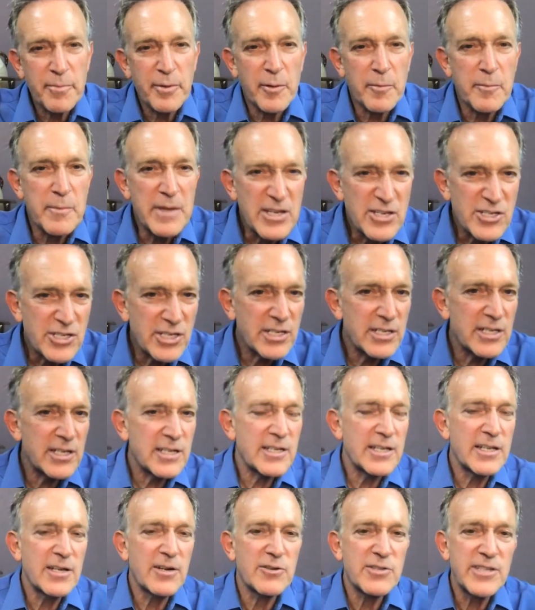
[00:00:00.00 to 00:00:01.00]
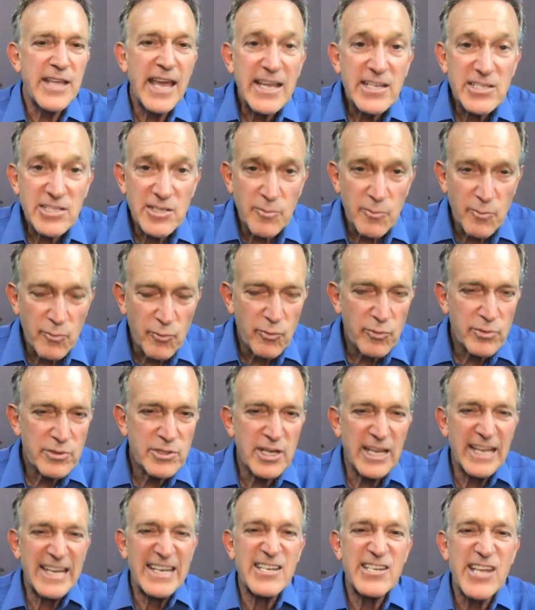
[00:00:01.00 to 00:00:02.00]
permission to you know take some
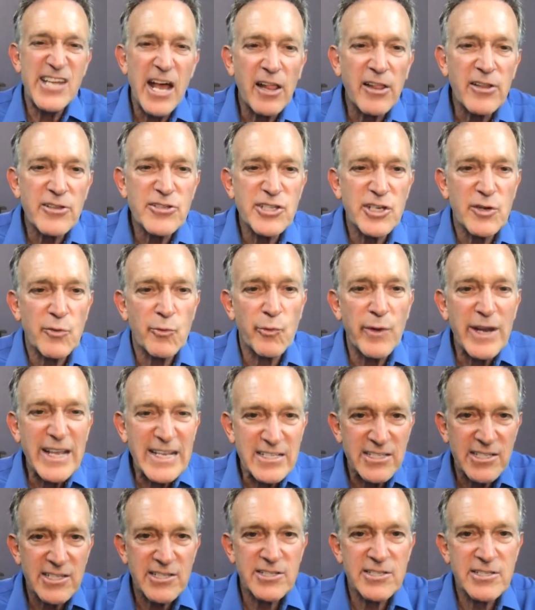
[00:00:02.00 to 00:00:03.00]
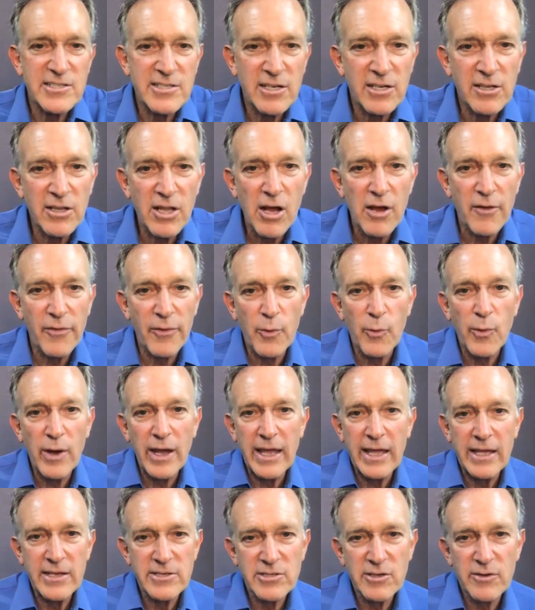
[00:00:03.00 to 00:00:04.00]
intelligent risks along the
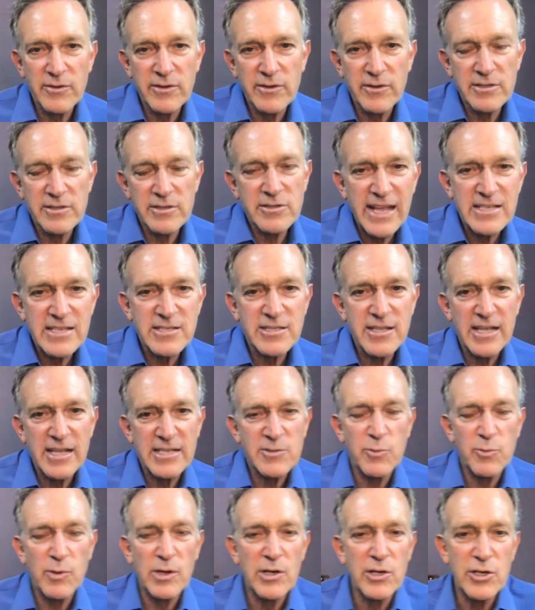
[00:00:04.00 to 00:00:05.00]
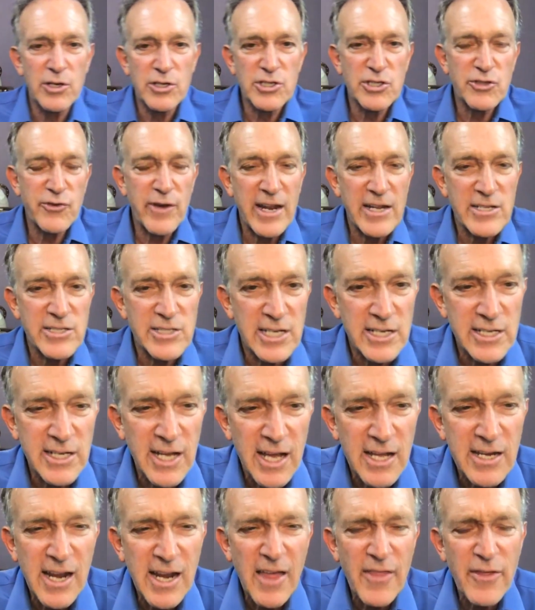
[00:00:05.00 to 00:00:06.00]
way so so that's that's one good strategy and
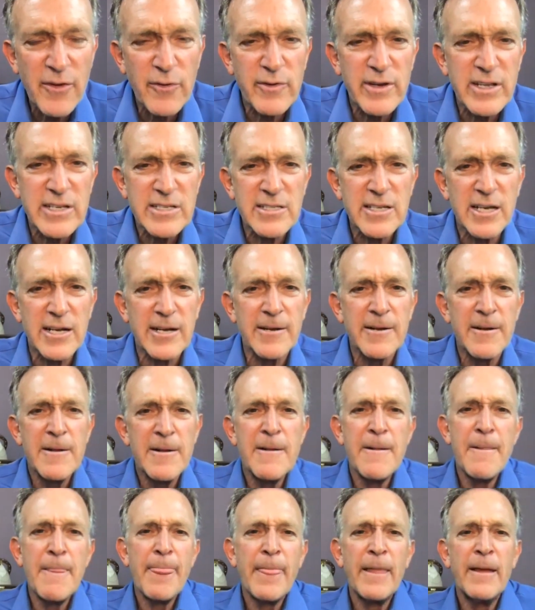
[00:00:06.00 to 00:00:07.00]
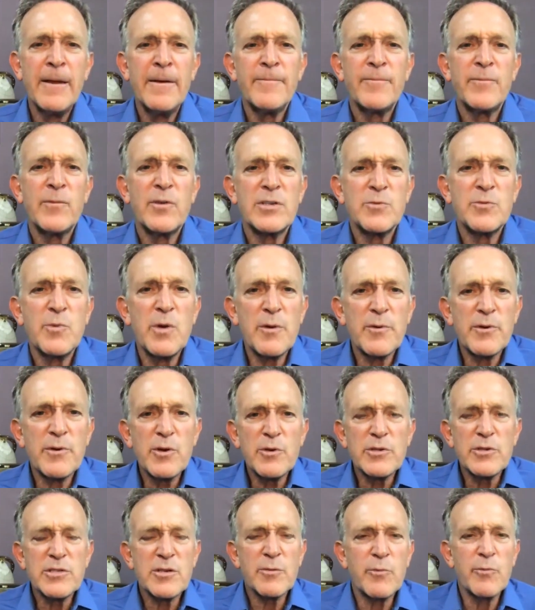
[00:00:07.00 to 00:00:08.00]
another is a uh, we were
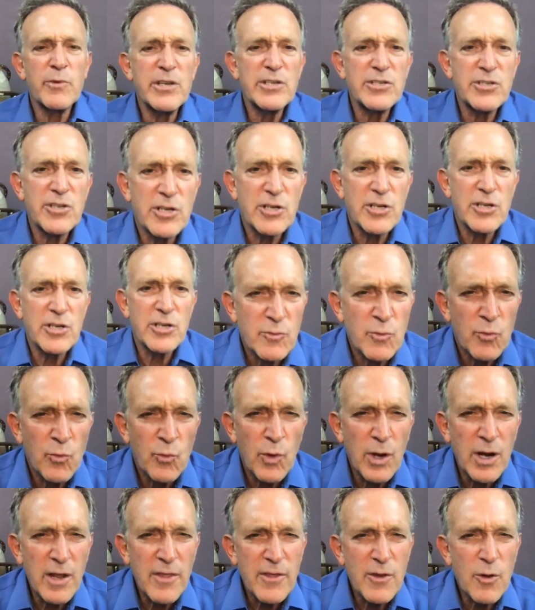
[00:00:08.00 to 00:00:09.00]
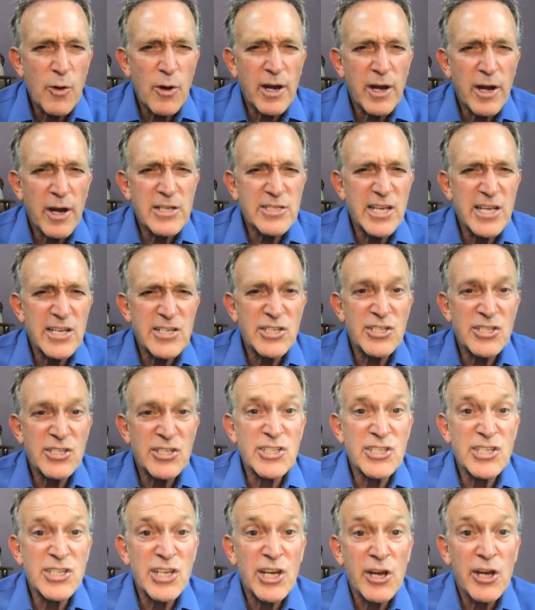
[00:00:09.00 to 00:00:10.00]
doing some research one of the organizations
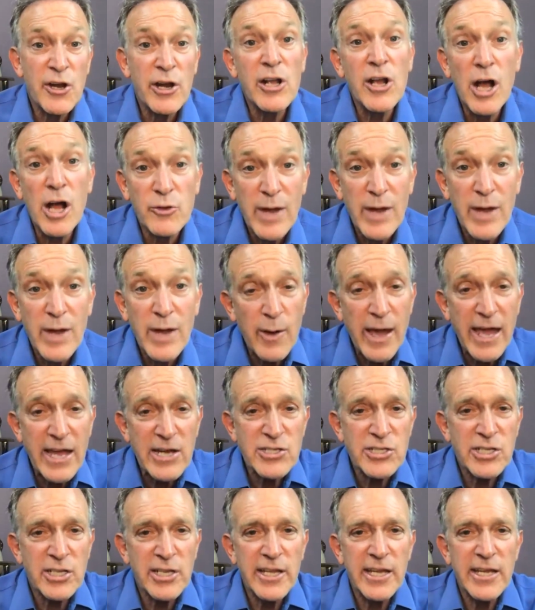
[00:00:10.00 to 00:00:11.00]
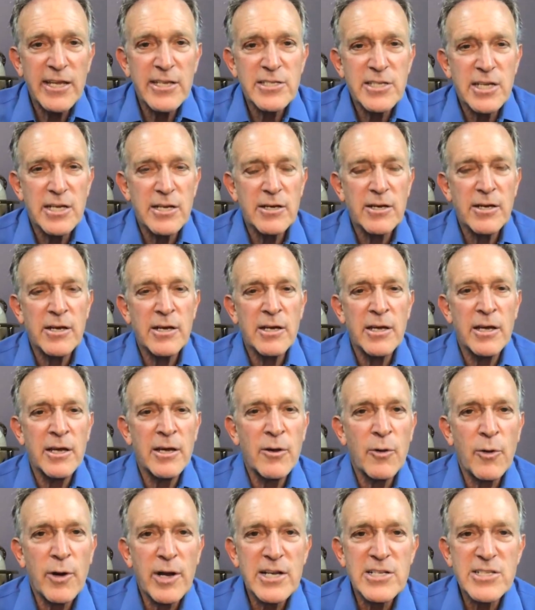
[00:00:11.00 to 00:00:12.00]
here in colorado actually is a, a
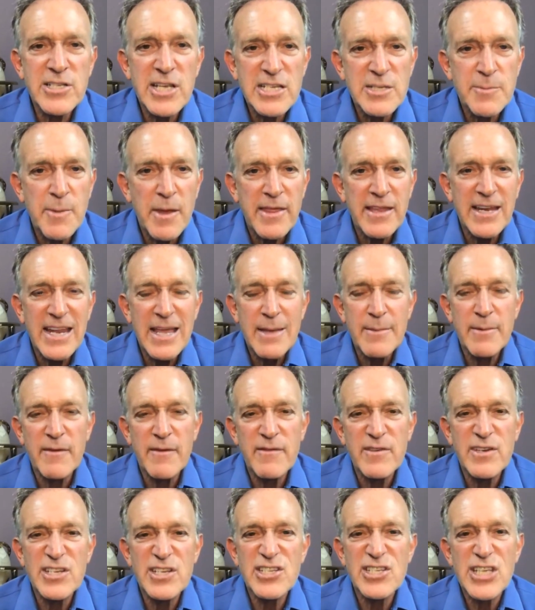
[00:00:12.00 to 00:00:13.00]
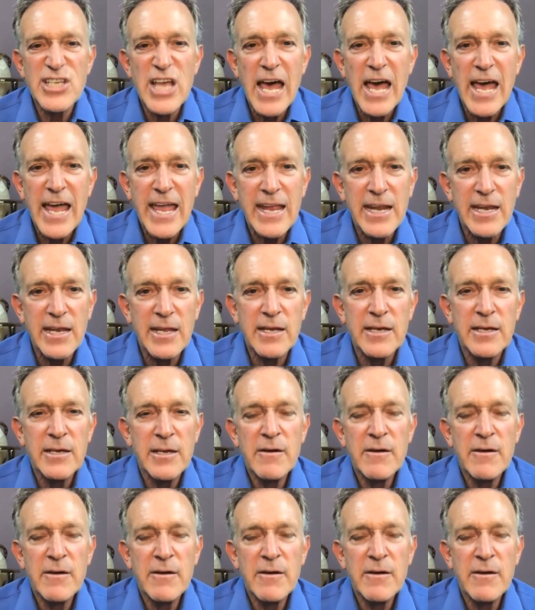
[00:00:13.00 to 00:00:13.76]
organization by the name of design